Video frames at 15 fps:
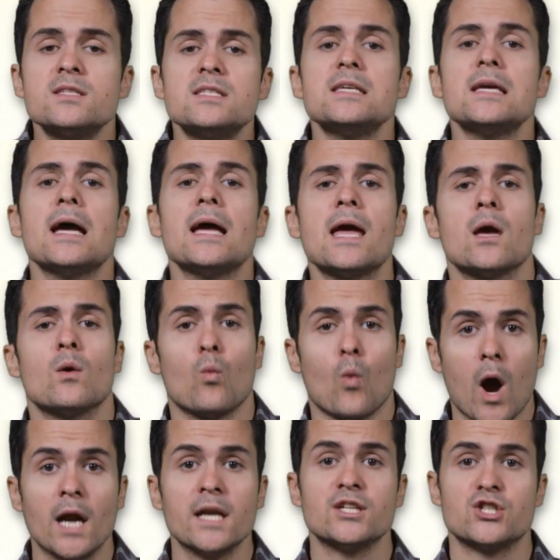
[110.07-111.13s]
The CIA
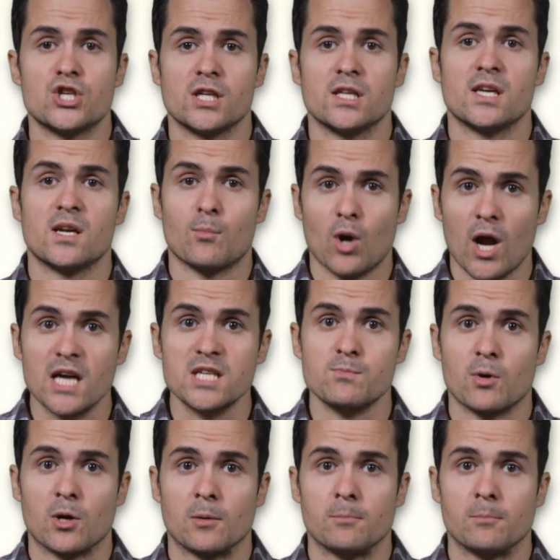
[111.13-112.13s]
wanted Chile to prosper,